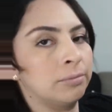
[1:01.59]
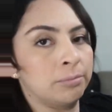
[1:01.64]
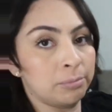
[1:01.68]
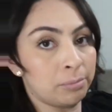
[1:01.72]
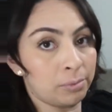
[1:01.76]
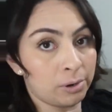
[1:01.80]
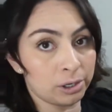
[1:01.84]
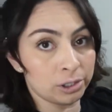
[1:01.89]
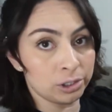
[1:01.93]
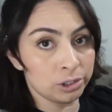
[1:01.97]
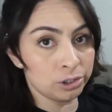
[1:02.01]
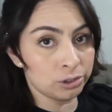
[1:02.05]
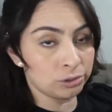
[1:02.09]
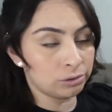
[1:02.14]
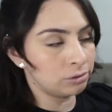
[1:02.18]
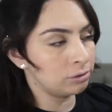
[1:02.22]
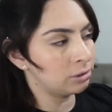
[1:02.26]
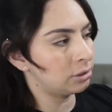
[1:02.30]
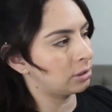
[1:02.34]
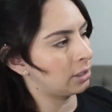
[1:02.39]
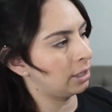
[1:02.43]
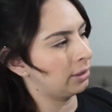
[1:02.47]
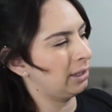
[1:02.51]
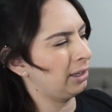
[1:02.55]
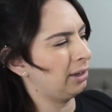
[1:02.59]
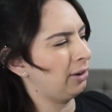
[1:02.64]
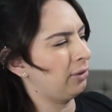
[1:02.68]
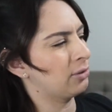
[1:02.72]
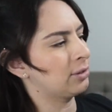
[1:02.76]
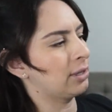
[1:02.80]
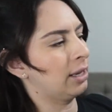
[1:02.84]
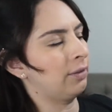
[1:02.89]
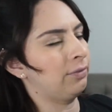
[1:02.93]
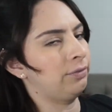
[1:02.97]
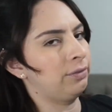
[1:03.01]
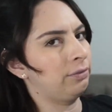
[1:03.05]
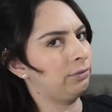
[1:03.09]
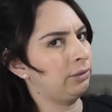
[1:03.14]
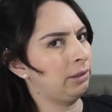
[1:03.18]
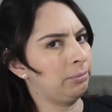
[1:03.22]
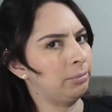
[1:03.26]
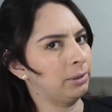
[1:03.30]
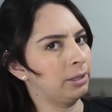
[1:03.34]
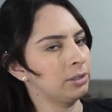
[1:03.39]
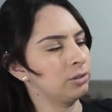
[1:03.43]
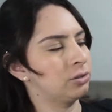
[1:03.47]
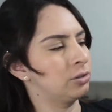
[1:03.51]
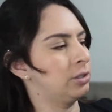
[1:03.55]
Marshalls. I think it was like 50
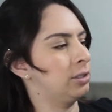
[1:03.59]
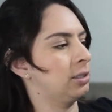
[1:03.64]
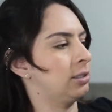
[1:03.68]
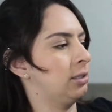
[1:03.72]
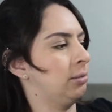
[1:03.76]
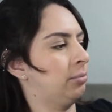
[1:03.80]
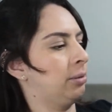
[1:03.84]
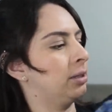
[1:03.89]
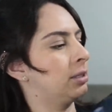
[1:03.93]
bucks or 60